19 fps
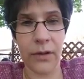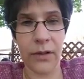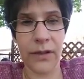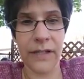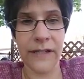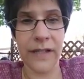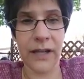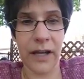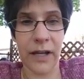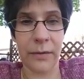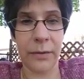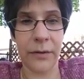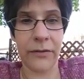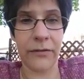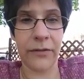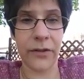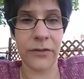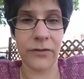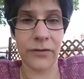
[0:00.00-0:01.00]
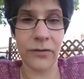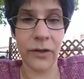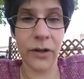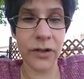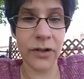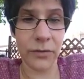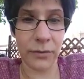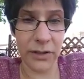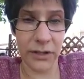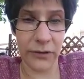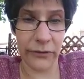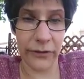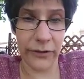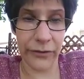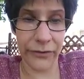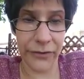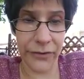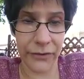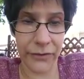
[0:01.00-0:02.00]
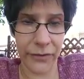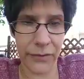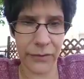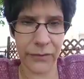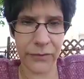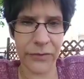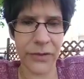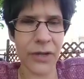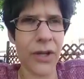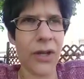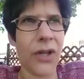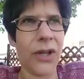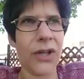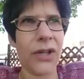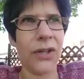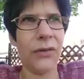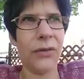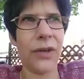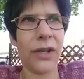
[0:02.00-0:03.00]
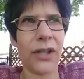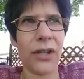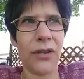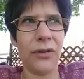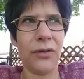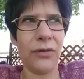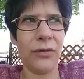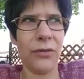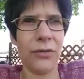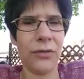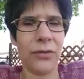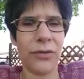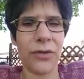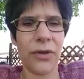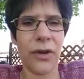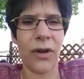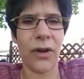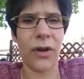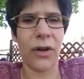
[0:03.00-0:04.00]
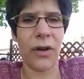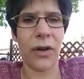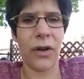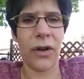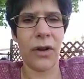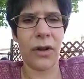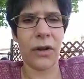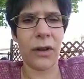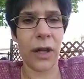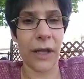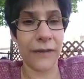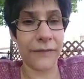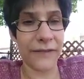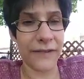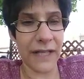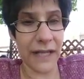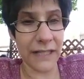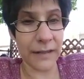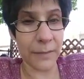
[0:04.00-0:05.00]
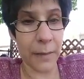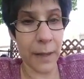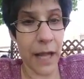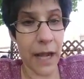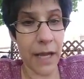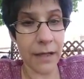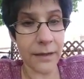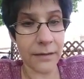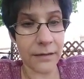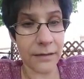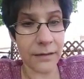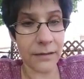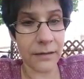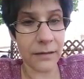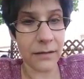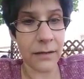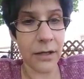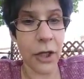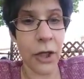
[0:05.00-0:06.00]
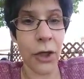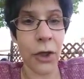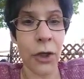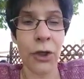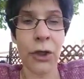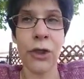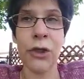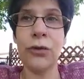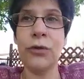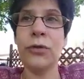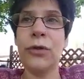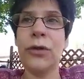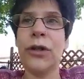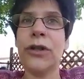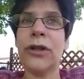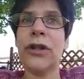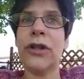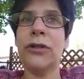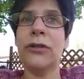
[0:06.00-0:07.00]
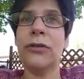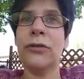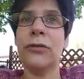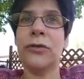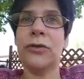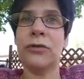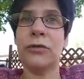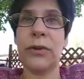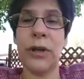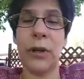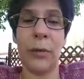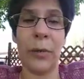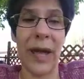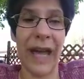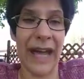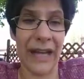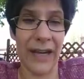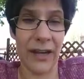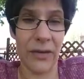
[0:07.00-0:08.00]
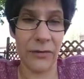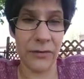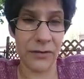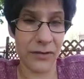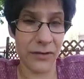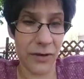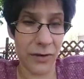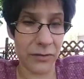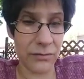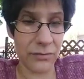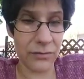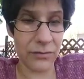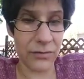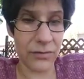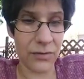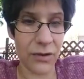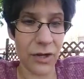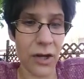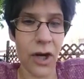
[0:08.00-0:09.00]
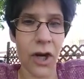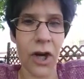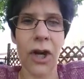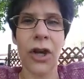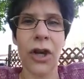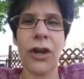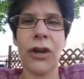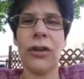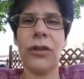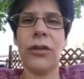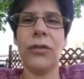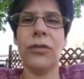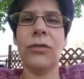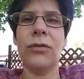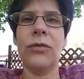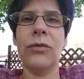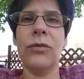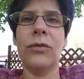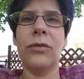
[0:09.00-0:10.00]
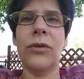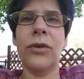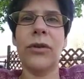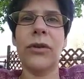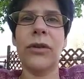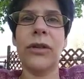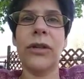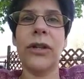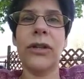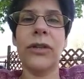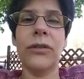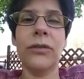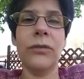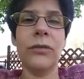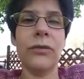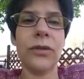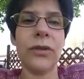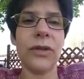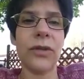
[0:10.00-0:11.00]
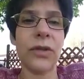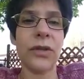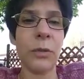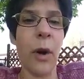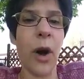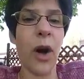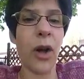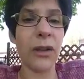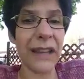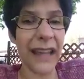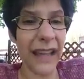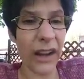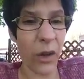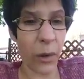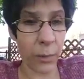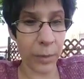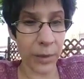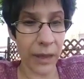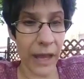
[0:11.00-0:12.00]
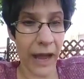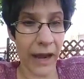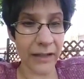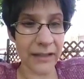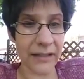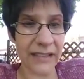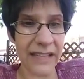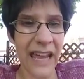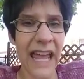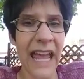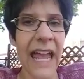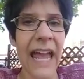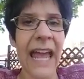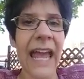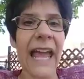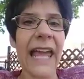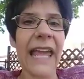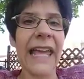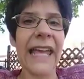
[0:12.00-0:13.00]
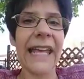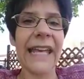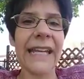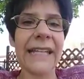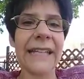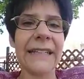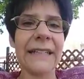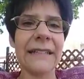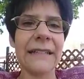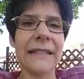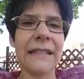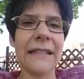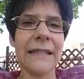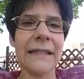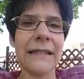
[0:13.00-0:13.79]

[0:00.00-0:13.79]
the type of construction materials you use. You can use life-size blocks. You could use real patio stones. You could use small Lego blocks. And